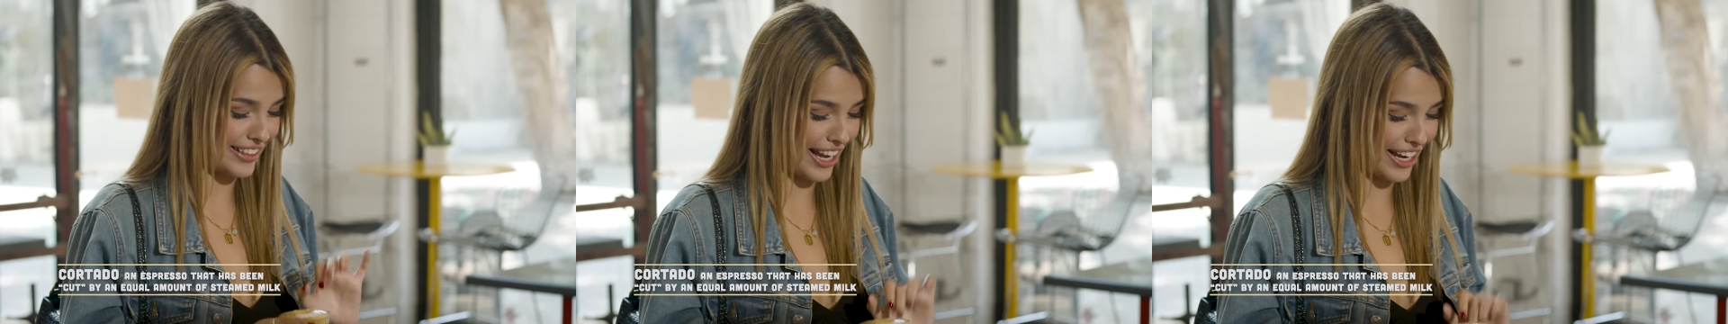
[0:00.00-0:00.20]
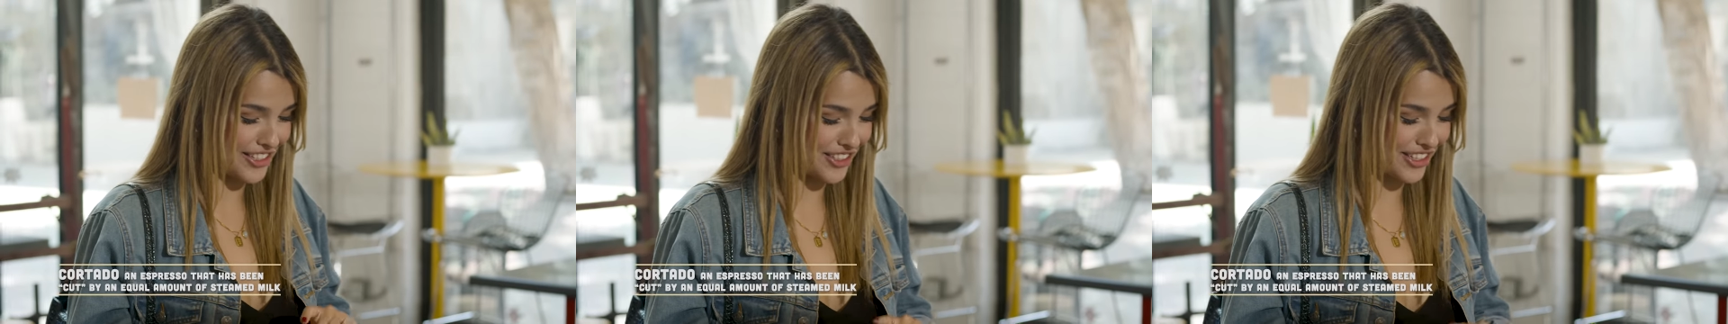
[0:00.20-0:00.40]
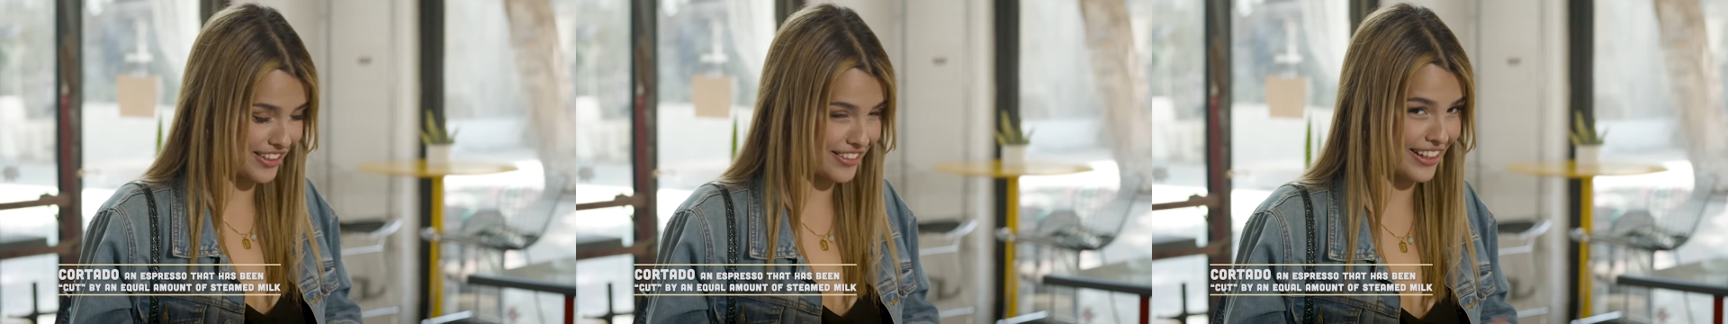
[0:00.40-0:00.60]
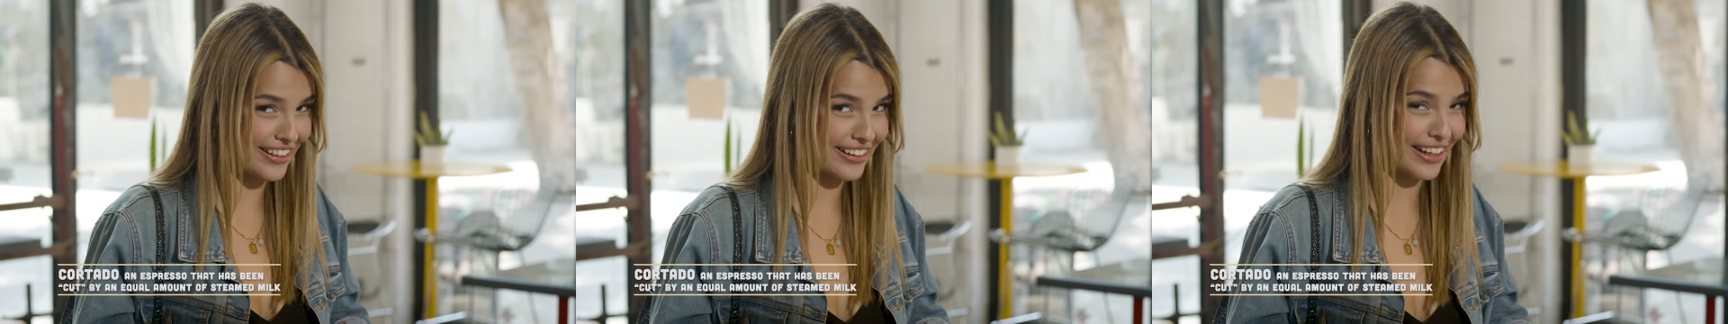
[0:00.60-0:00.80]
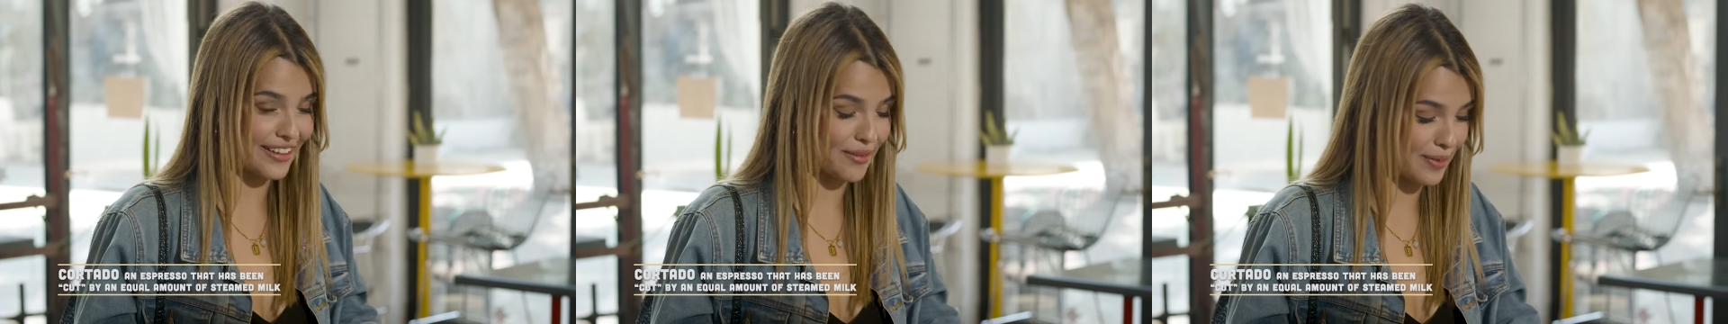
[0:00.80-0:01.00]
I actually
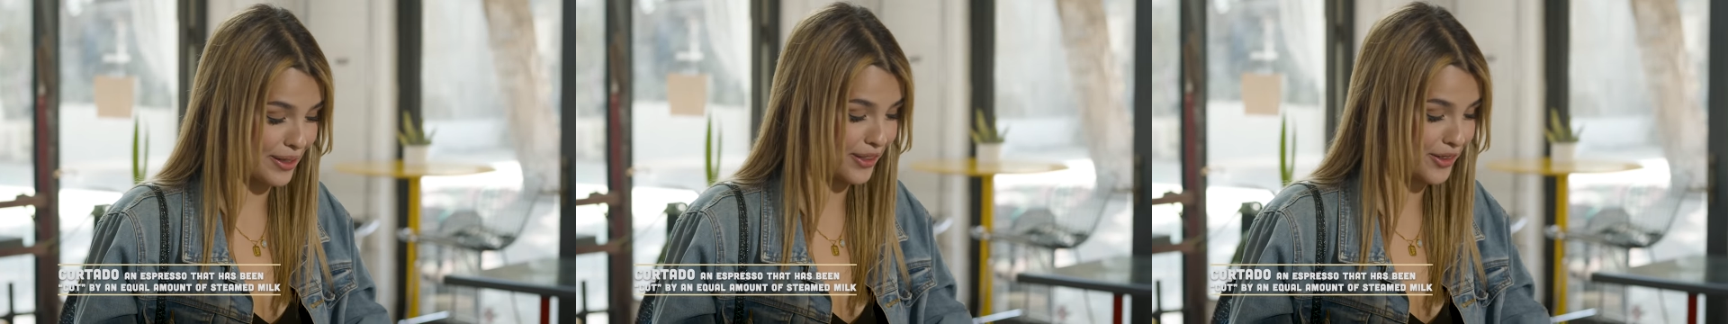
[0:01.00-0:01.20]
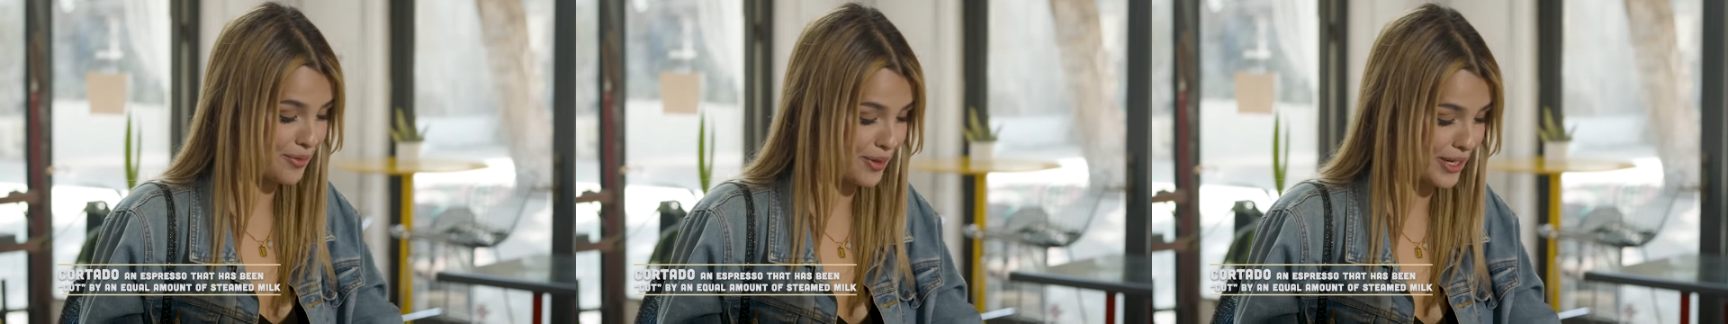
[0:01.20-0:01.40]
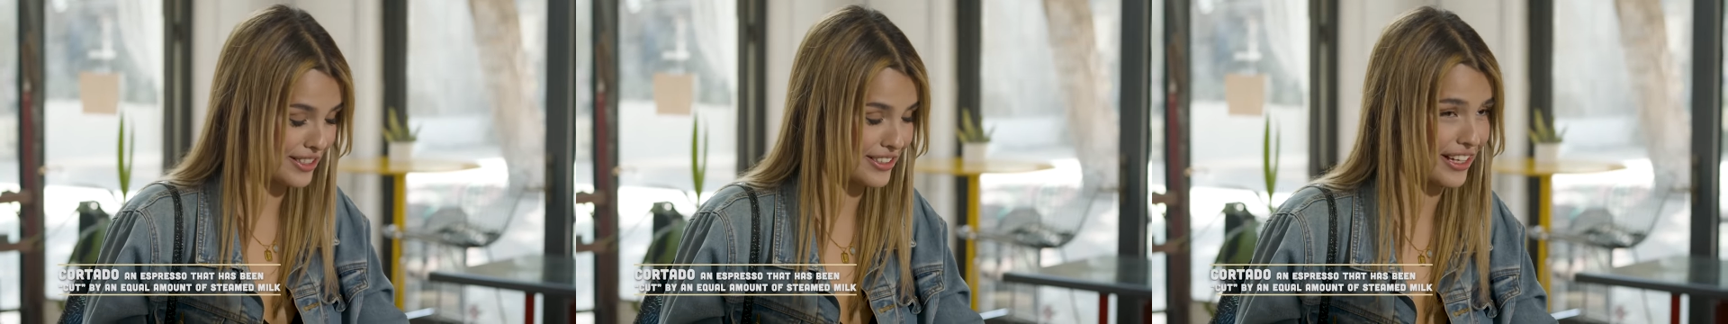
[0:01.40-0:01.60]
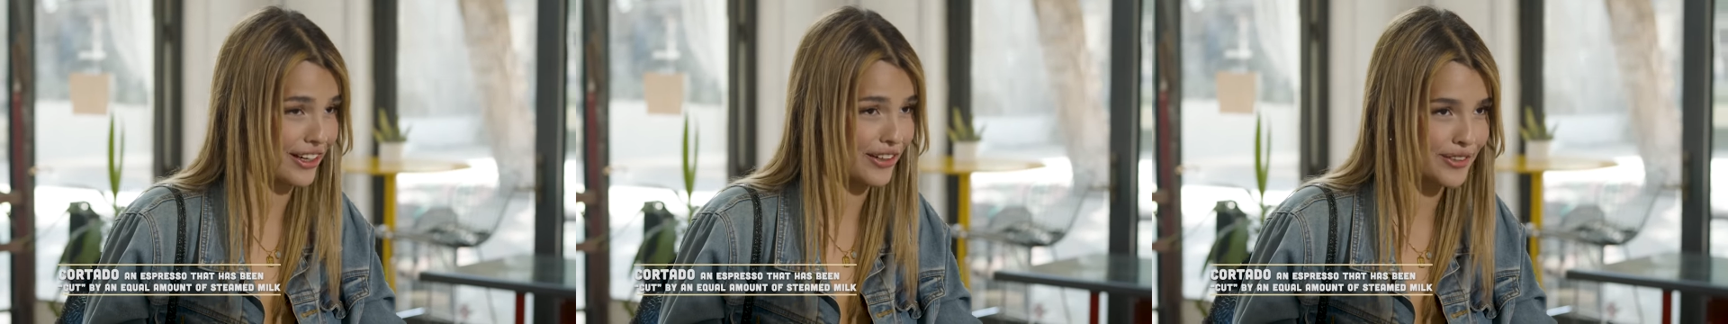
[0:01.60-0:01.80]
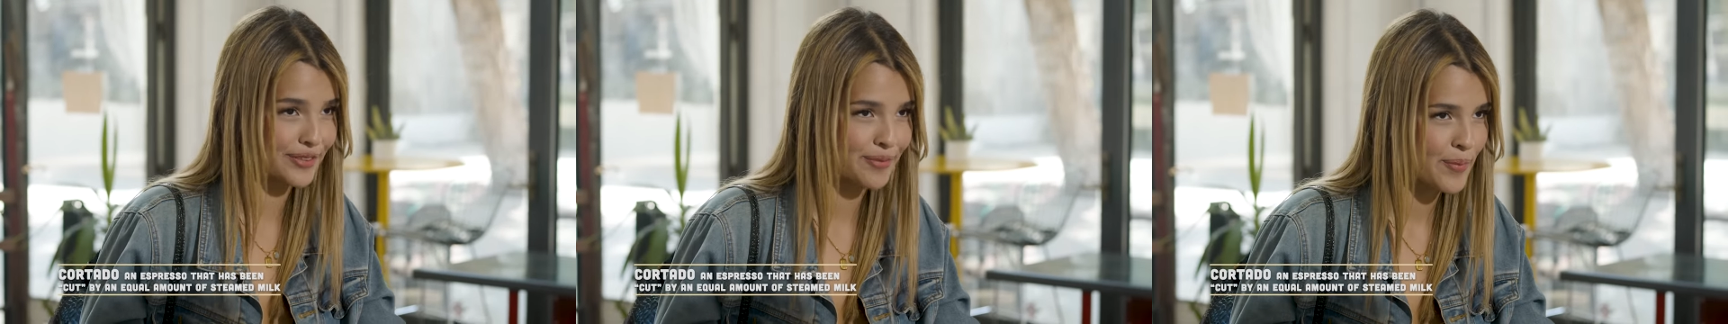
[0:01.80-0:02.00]
think that milk brings
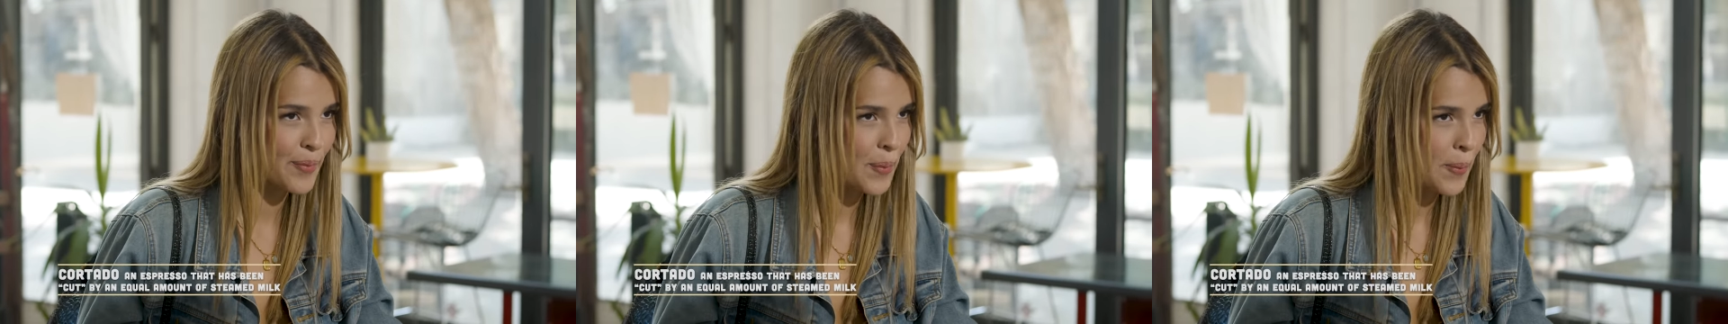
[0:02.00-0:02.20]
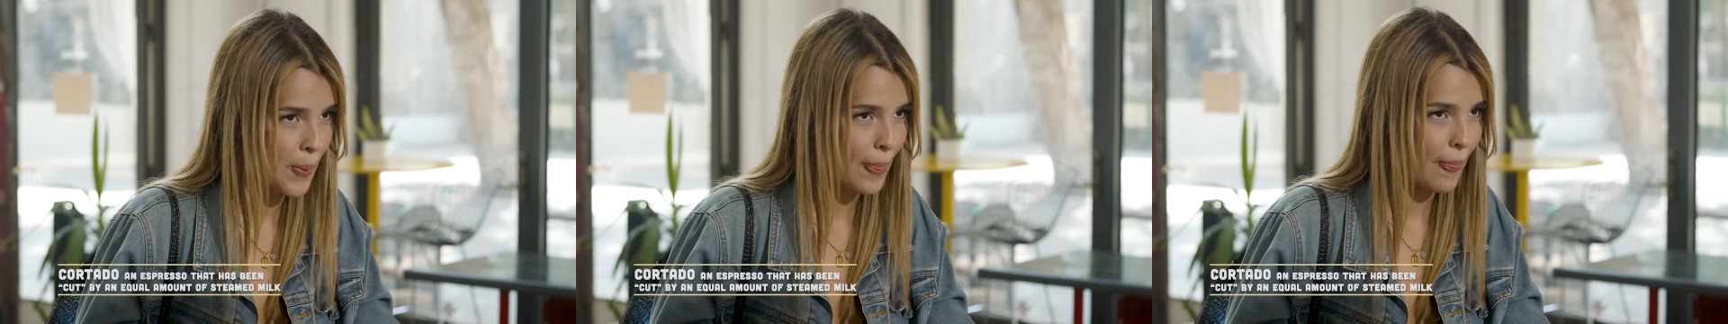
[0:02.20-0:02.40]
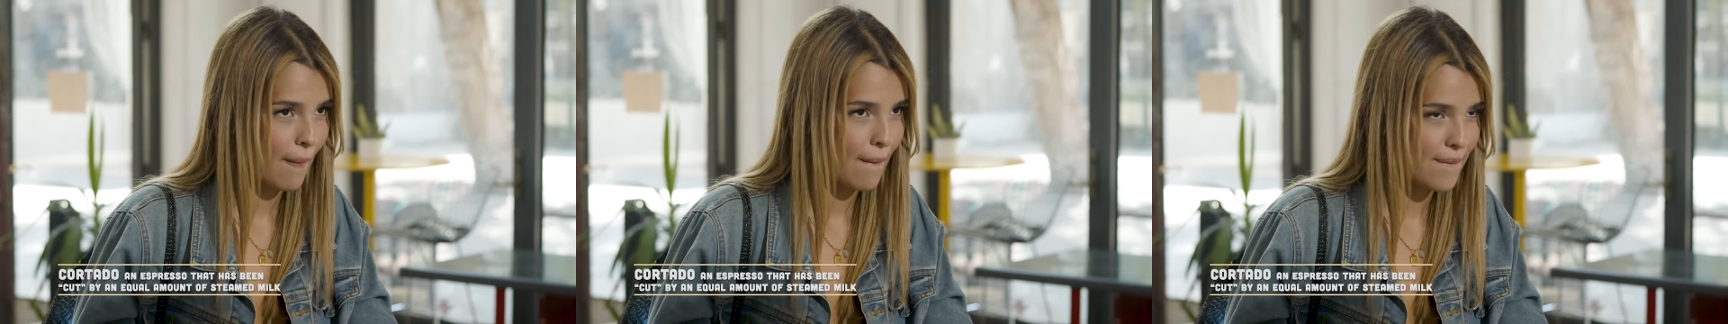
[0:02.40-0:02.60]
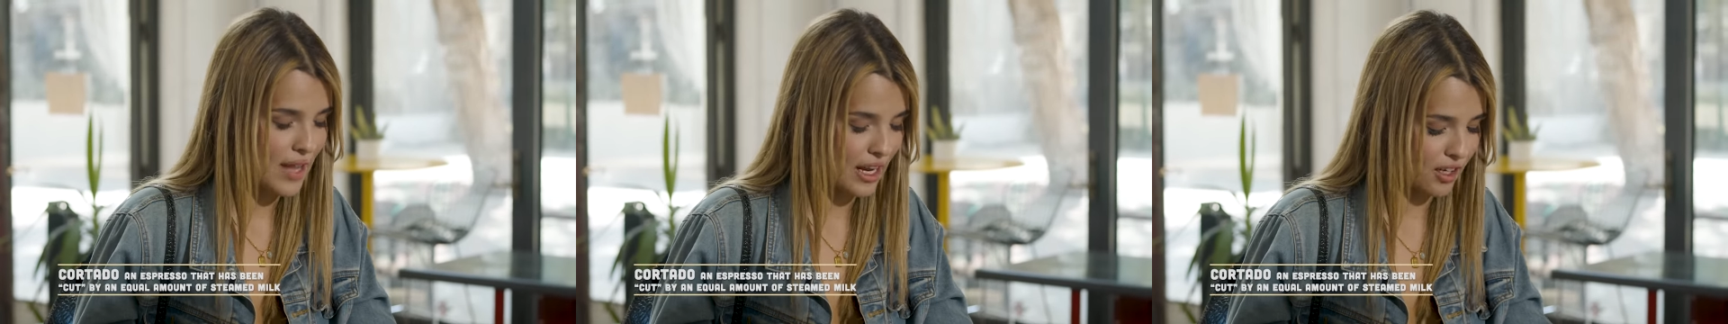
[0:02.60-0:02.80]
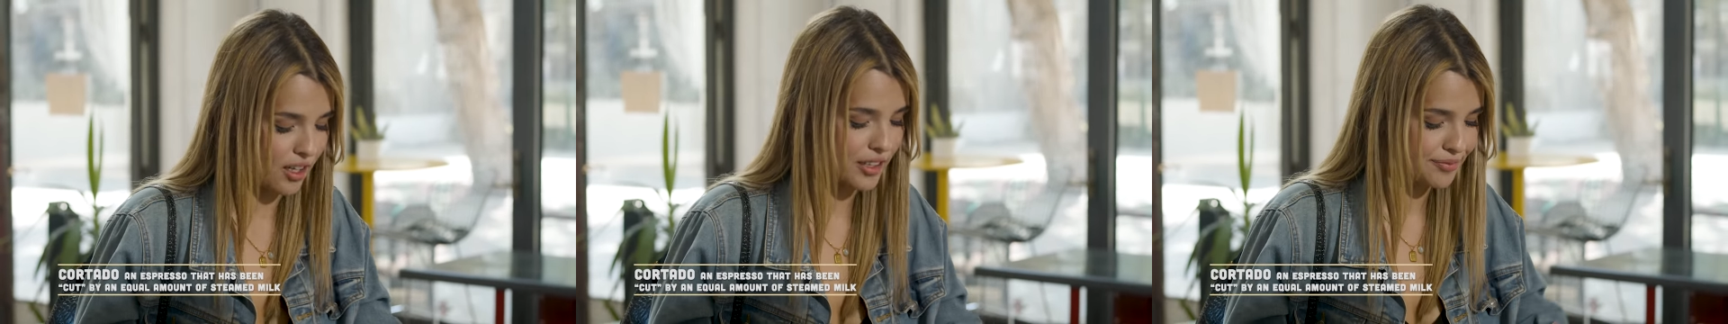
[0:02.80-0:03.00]
out
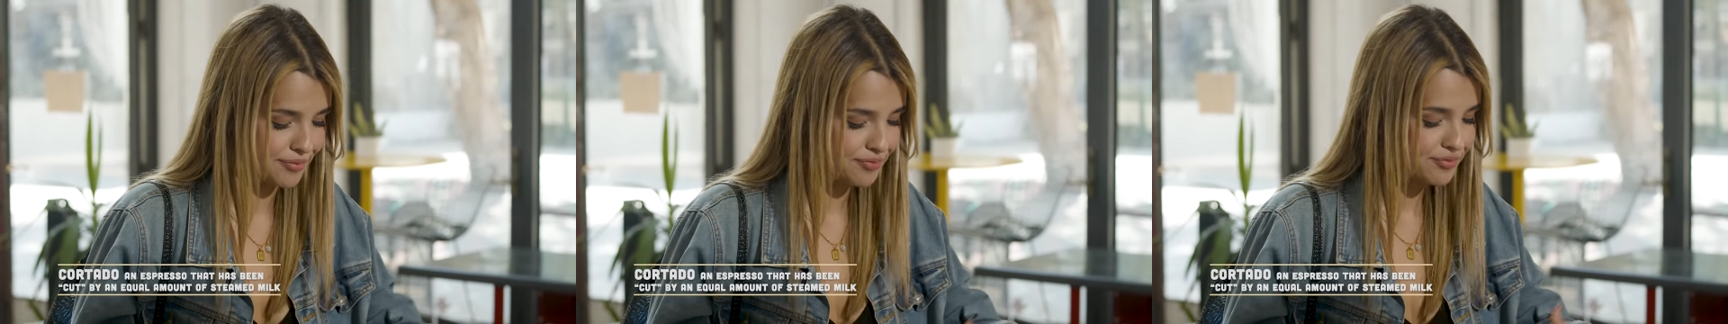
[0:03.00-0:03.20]
a lot.